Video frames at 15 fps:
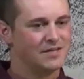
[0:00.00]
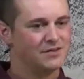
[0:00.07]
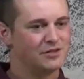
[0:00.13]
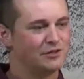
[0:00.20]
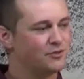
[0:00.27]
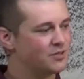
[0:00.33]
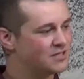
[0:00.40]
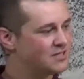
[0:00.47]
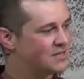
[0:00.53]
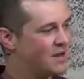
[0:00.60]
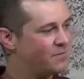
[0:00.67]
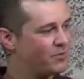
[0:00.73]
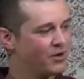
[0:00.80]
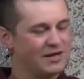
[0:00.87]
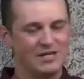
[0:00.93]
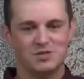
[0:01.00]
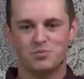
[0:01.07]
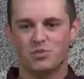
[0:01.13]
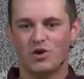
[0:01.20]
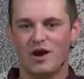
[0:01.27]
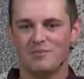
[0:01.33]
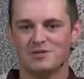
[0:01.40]
In the Lord's Supper, he's
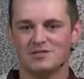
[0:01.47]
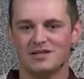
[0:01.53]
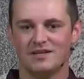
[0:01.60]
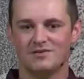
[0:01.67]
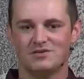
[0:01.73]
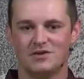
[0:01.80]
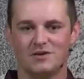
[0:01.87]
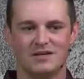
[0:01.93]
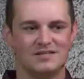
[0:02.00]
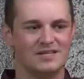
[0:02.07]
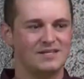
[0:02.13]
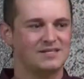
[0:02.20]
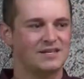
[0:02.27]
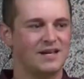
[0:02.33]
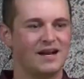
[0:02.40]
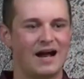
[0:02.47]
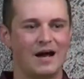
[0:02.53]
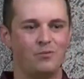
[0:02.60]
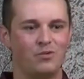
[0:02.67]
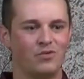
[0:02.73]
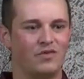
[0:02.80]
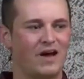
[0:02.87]
promising to us, he said,
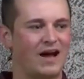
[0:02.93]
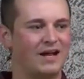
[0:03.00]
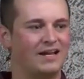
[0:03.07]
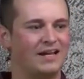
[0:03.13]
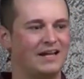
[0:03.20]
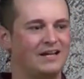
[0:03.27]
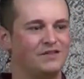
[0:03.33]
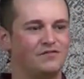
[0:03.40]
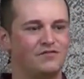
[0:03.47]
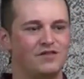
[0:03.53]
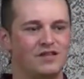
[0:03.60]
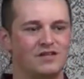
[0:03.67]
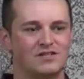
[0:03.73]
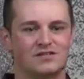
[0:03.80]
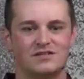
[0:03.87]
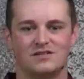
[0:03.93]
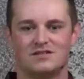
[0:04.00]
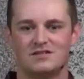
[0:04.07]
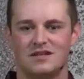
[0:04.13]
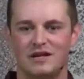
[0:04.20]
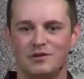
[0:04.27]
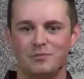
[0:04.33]
I will not eat of this
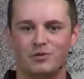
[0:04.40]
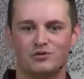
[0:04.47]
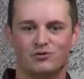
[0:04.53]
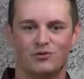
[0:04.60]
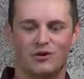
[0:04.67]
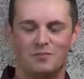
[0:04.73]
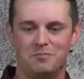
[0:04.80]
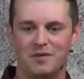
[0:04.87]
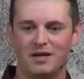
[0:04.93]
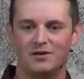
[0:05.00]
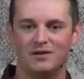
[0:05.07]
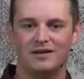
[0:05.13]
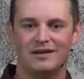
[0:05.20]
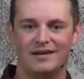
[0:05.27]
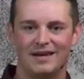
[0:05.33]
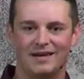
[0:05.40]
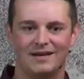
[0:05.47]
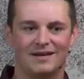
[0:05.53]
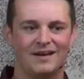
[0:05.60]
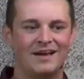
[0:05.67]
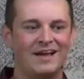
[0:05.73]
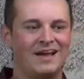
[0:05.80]
celebratory meal
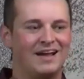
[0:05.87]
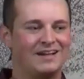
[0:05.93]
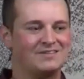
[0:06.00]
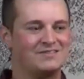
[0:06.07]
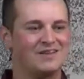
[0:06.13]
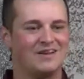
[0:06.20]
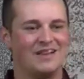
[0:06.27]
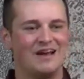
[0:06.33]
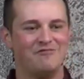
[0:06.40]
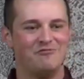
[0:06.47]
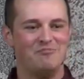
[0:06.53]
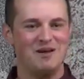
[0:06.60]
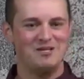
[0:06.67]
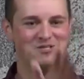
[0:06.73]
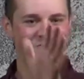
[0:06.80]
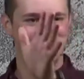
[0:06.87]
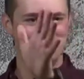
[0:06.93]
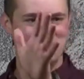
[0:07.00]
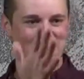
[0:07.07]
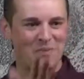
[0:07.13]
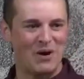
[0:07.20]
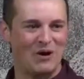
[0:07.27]
again until I've made you
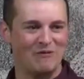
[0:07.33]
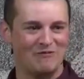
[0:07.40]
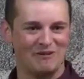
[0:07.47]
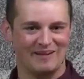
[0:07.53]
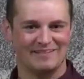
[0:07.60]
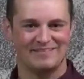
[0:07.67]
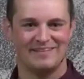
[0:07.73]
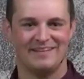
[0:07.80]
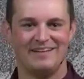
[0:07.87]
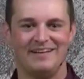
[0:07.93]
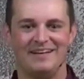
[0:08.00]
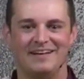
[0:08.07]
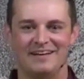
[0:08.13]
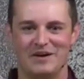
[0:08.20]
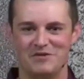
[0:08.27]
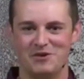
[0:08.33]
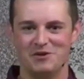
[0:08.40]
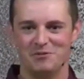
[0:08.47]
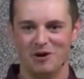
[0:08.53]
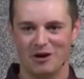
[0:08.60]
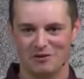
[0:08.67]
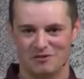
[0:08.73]
perfect on the
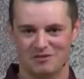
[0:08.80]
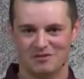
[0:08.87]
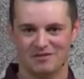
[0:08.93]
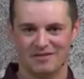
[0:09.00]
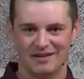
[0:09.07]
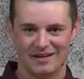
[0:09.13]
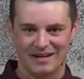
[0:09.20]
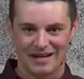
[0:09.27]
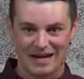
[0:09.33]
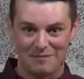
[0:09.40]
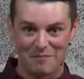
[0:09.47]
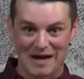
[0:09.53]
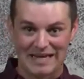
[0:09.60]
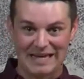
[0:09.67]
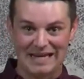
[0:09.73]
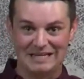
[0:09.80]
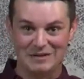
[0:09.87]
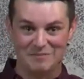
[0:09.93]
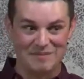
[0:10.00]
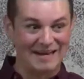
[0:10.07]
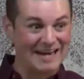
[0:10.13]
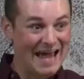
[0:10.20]
new earth. in my
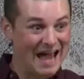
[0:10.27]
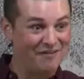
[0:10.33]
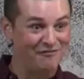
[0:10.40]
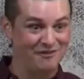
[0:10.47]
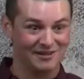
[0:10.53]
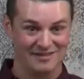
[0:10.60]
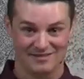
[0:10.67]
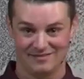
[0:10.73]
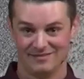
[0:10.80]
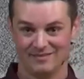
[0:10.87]
kingdom in heaven.